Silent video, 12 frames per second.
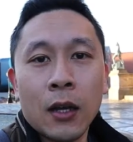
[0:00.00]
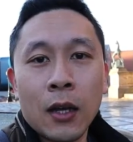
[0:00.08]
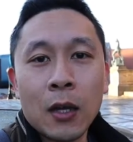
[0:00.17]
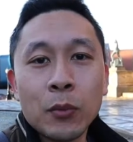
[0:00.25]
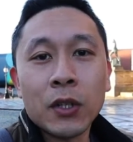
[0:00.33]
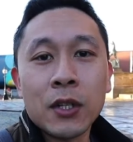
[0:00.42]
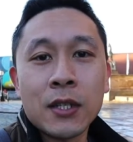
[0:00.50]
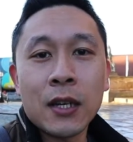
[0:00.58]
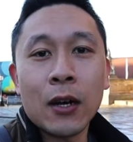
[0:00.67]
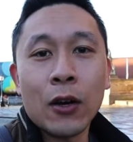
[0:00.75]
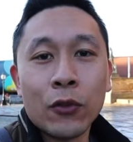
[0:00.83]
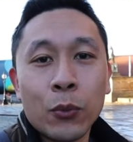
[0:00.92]
I'm going to
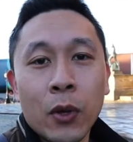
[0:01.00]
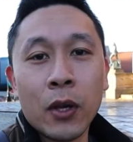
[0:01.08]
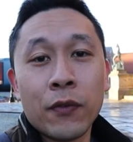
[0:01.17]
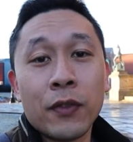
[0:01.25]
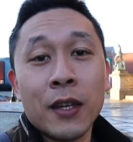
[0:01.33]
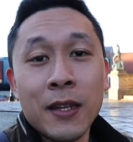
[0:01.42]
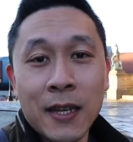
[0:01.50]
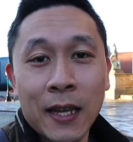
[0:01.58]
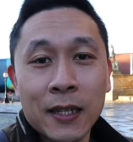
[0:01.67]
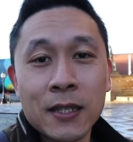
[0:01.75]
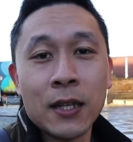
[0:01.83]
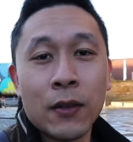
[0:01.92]
start off with the
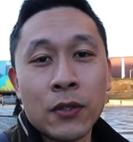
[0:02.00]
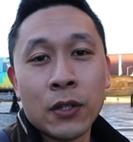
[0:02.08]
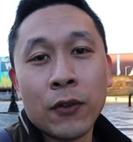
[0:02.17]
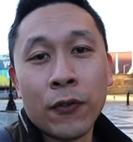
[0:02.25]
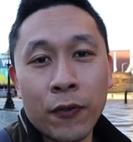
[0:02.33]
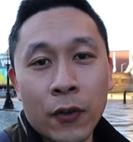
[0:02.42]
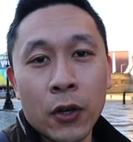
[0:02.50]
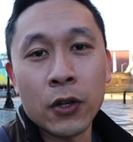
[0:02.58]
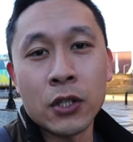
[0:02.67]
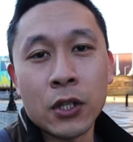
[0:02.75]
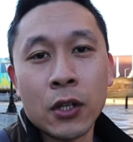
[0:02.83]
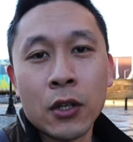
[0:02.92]
negatives
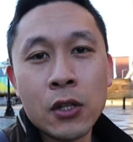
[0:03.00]
first.